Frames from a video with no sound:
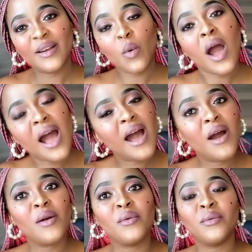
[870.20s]

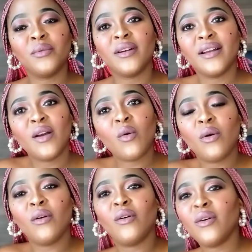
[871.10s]
Wow.
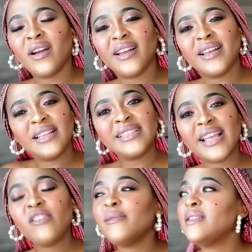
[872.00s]
It's
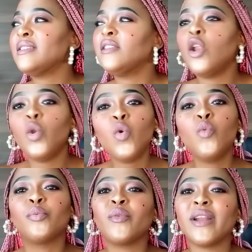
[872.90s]
like everybody's in a
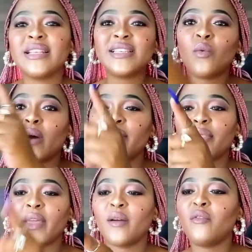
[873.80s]
loop. You want to see one
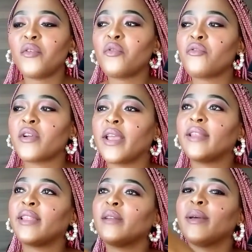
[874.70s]
thing over and over
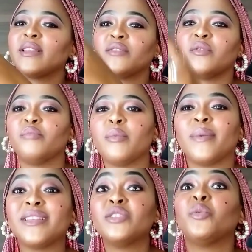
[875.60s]
again done by different people,
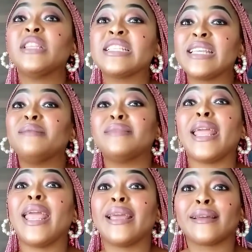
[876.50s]
but they're doing the same
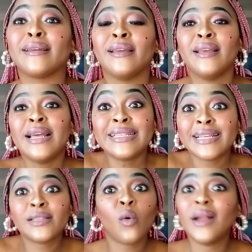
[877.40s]
thing. It's
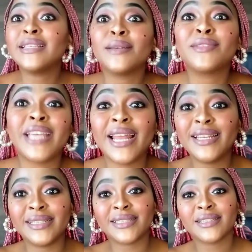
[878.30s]
like the one chip
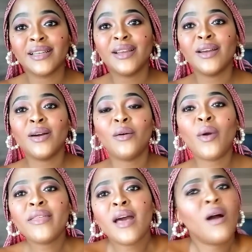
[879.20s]
challenge.
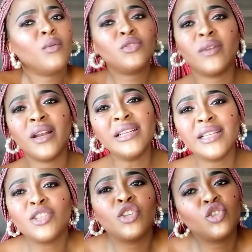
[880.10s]
Why the hell would you want to eat
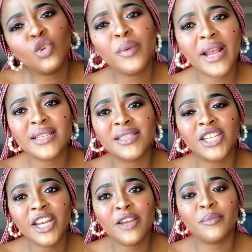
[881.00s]
that stupid ass
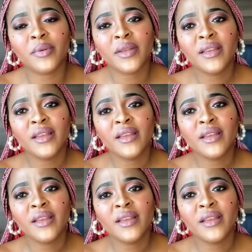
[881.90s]
chip?